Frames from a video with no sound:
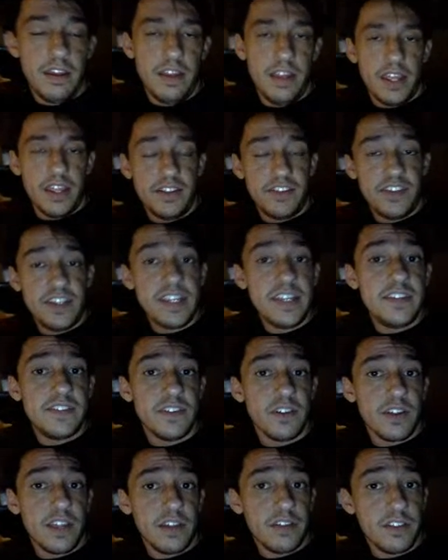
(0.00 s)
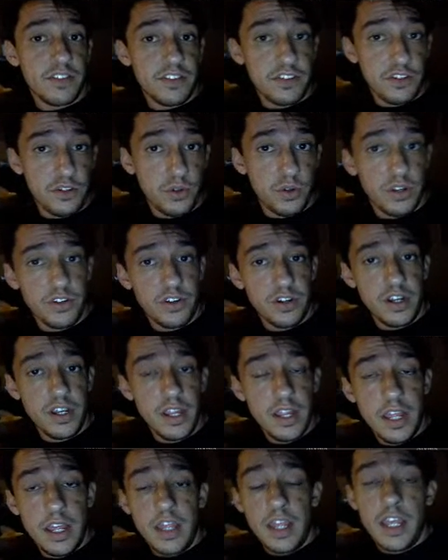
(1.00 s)
a CD cell count less than 200,
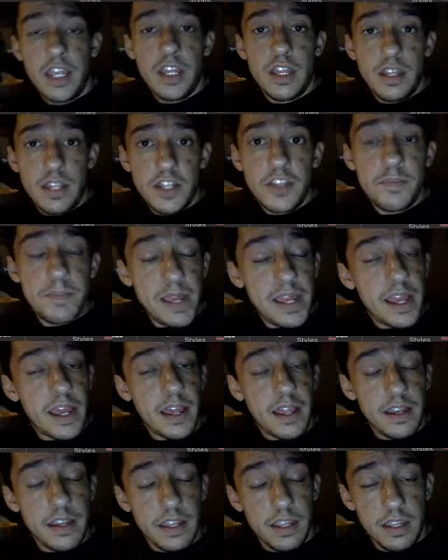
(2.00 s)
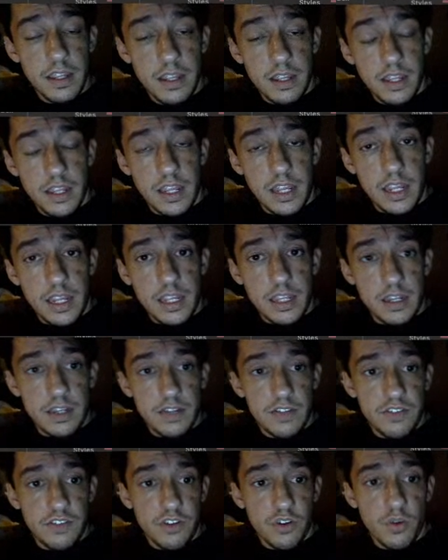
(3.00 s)
it's bad. And
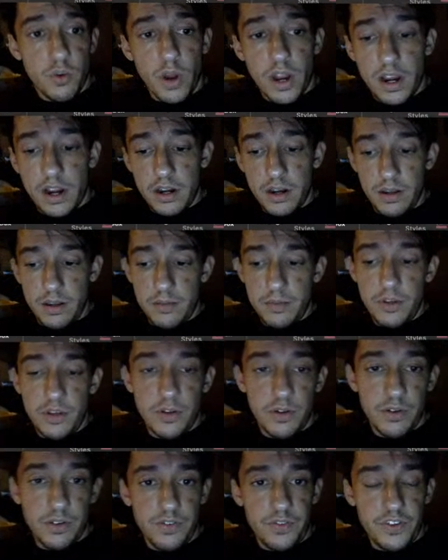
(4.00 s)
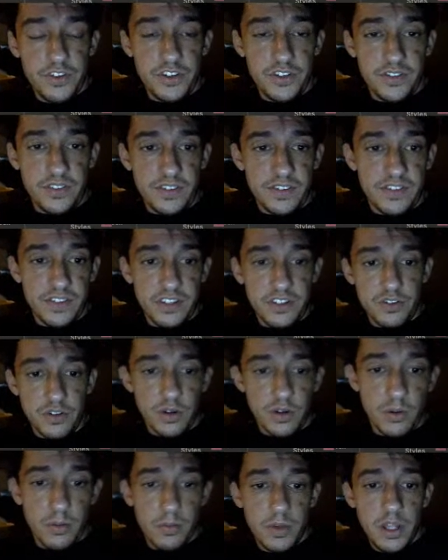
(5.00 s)
it's an acquired immunodeficiency
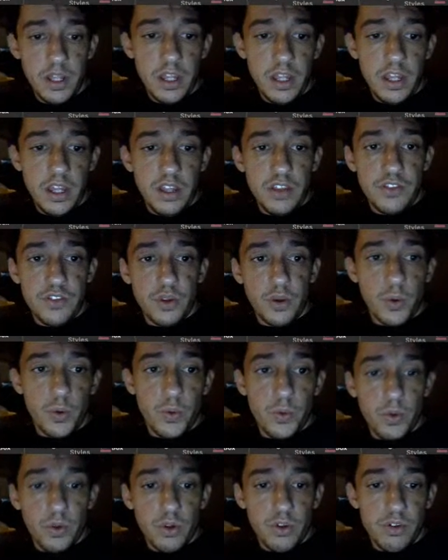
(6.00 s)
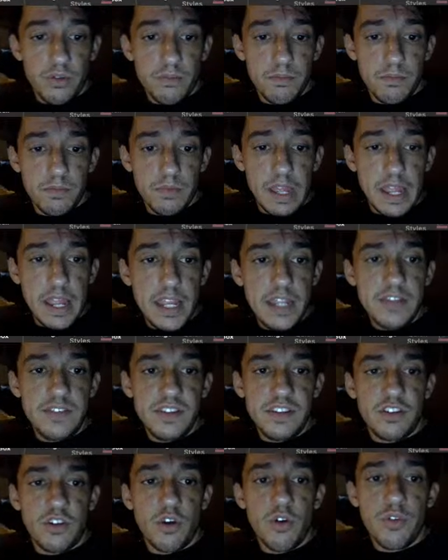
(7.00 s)
syndrome. So AIDS
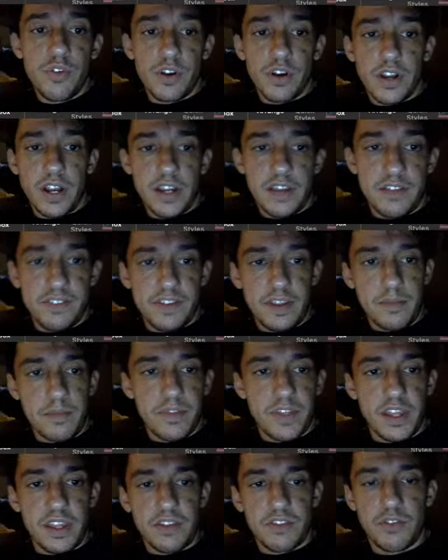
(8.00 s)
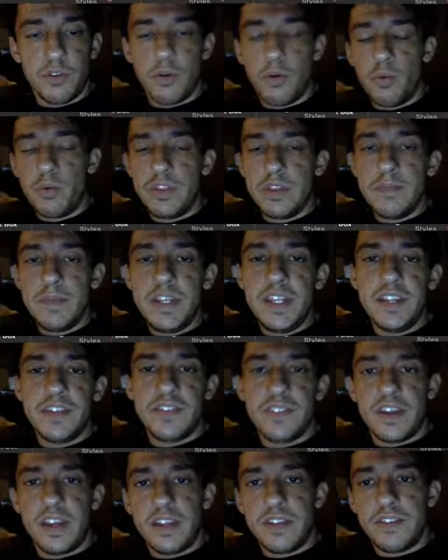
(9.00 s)
and COVID are kind of the same thing. So when the media
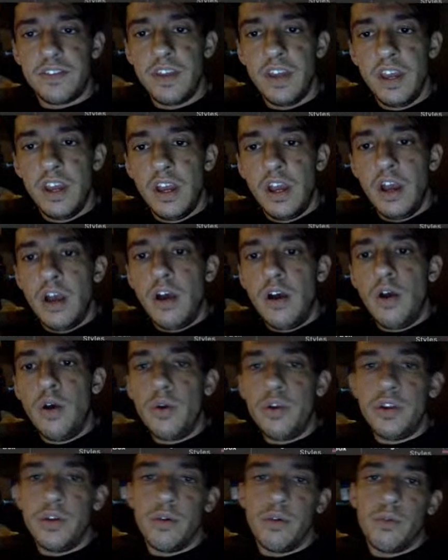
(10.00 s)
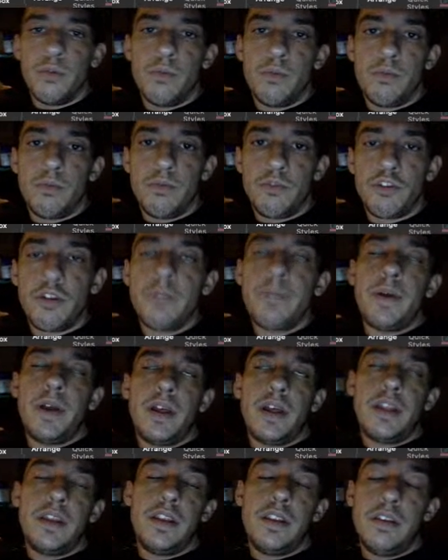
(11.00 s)
says, oh, Trump
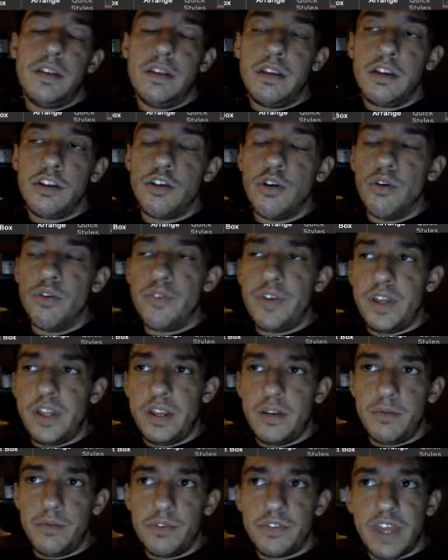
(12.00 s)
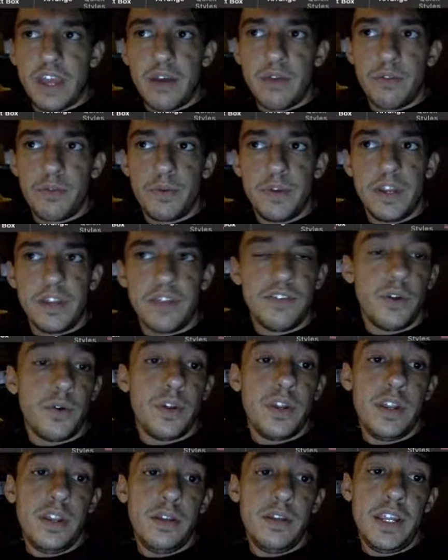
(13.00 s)
had COVID and was out in 3 days. No,
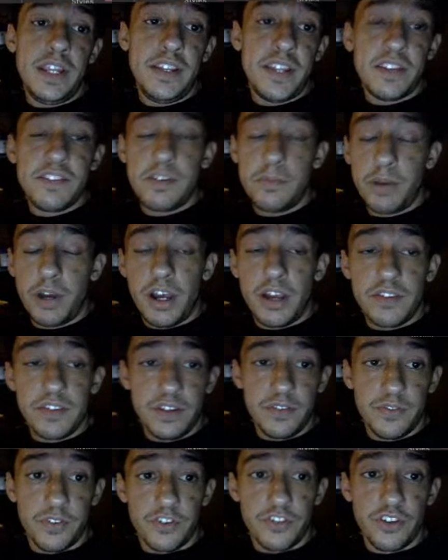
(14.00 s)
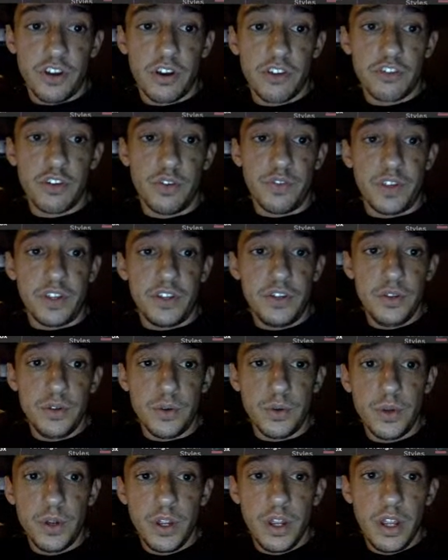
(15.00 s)
he tested positive for SARS-CoV-2,